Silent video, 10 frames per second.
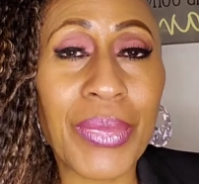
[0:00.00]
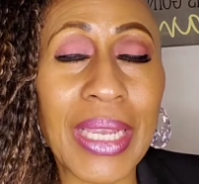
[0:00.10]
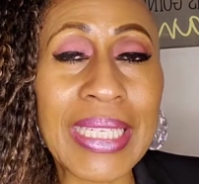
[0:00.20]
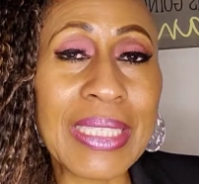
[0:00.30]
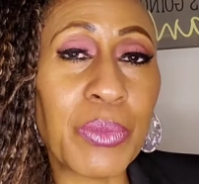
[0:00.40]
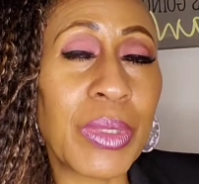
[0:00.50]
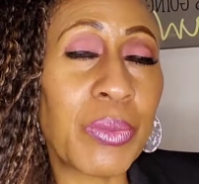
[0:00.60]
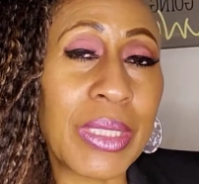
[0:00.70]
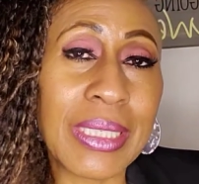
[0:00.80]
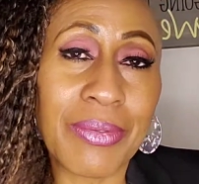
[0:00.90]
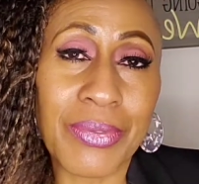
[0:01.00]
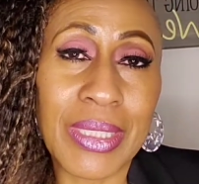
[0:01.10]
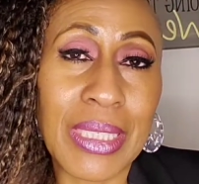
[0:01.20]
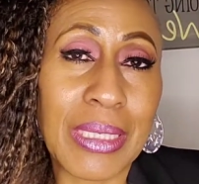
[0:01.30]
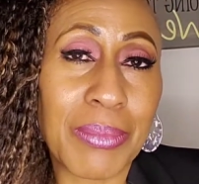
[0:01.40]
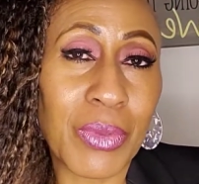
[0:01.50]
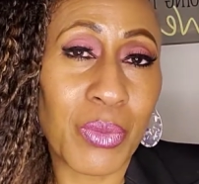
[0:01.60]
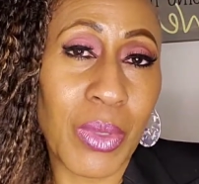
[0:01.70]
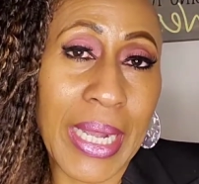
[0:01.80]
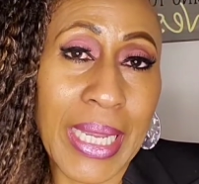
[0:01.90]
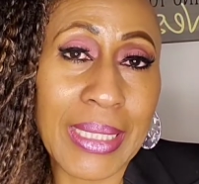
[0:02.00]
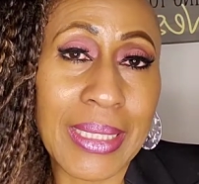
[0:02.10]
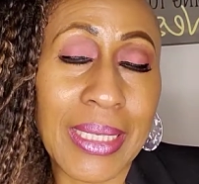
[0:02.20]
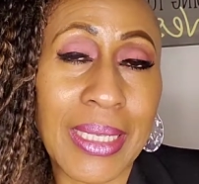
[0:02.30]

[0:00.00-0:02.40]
it wouldn't have seemed right